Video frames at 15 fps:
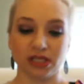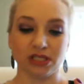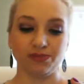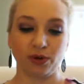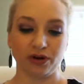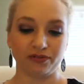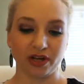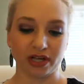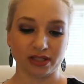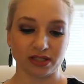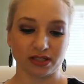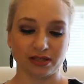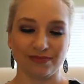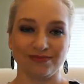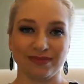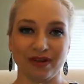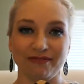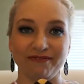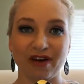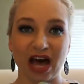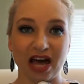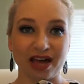is perfect.
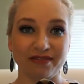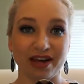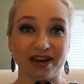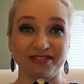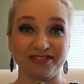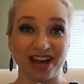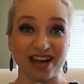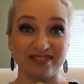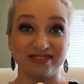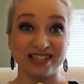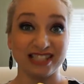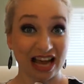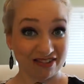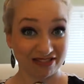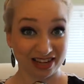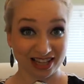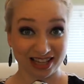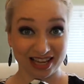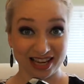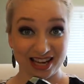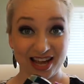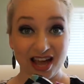5 out of 5,
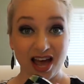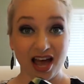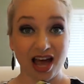definitely.